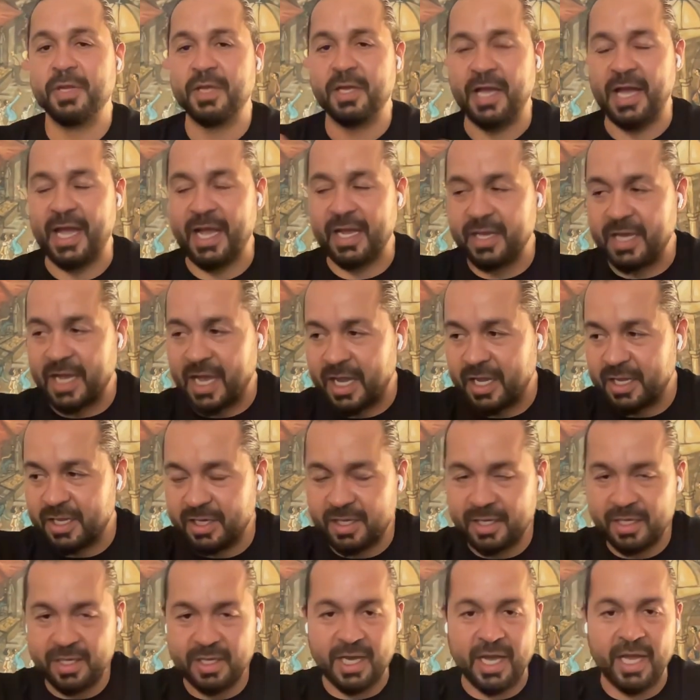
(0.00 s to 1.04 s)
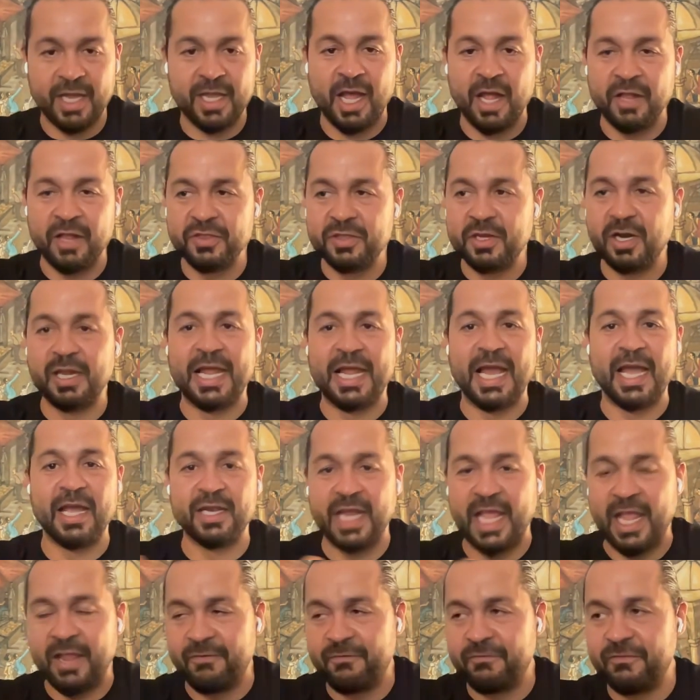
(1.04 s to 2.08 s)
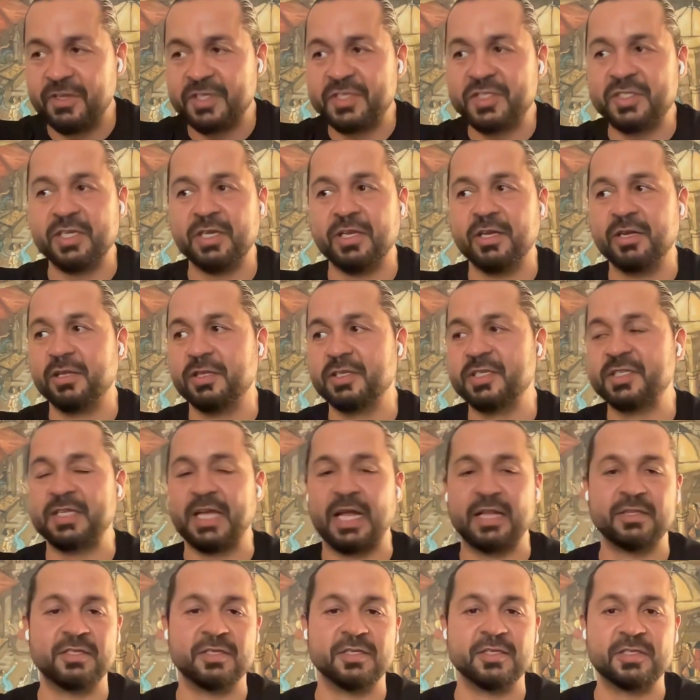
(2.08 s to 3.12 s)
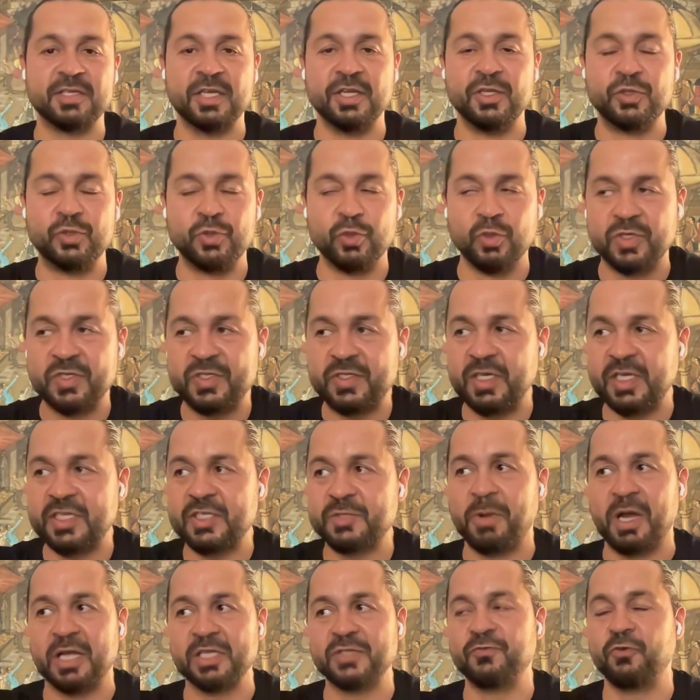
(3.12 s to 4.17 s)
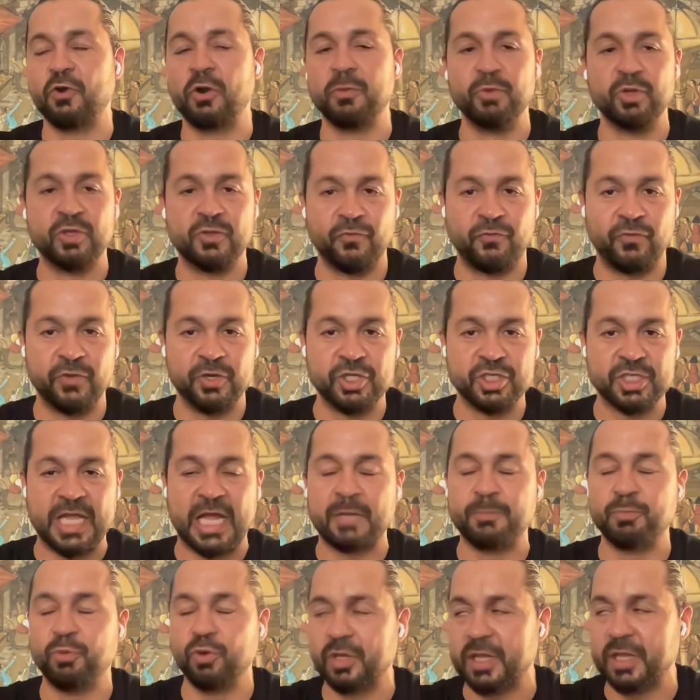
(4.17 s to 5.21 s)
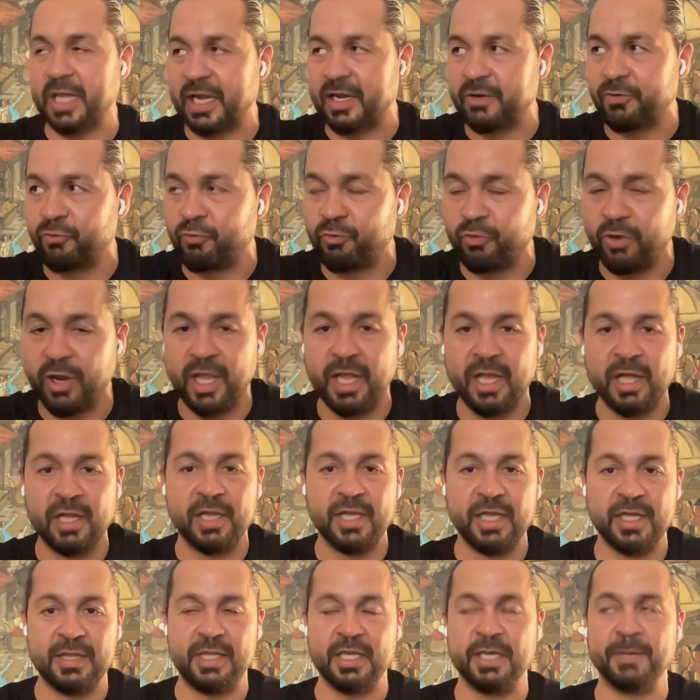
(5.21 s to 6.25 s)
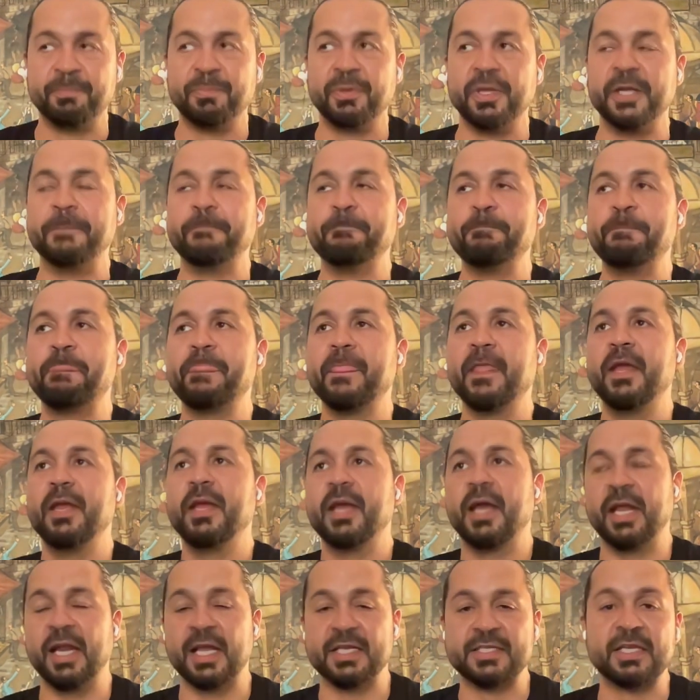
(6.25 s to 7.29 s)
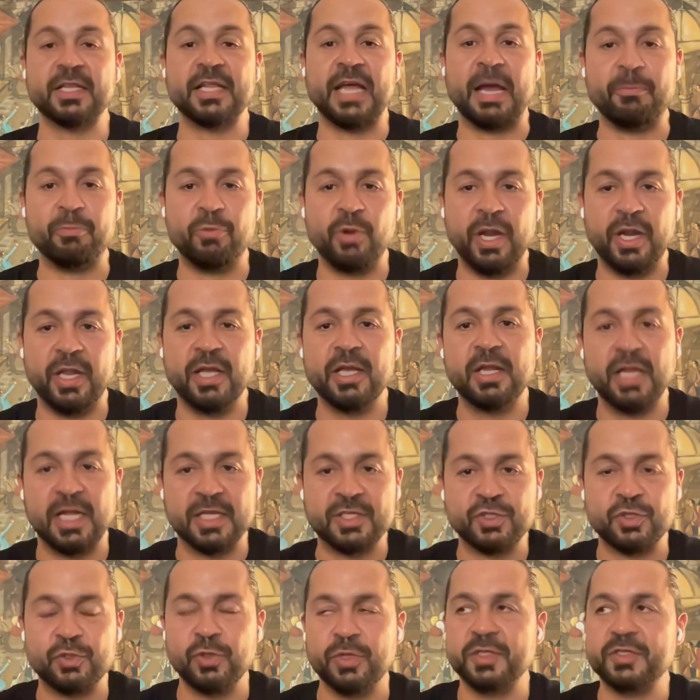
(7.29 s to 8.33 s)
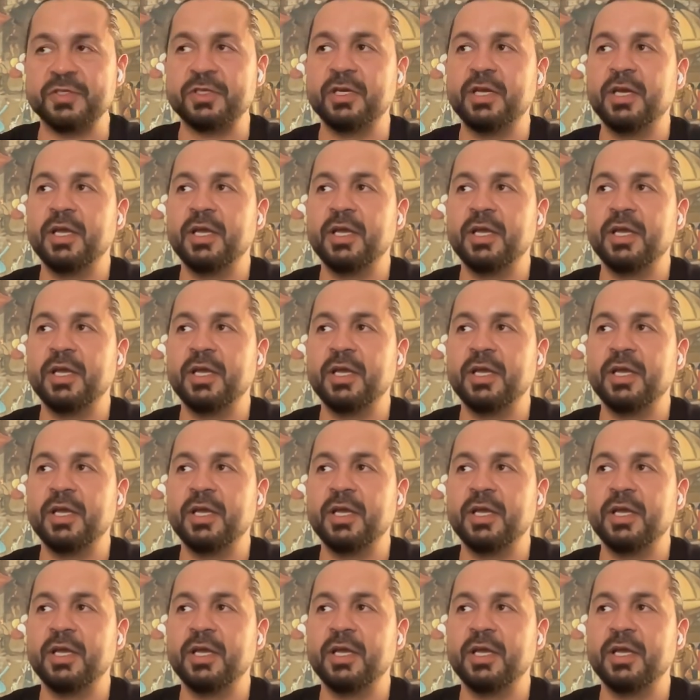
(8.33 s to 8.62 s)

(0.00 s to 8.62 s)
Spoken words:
I underlined every single sentence. It took 6 months for me to finish that book, like really deeply. And I said, I'm ready, let's do it.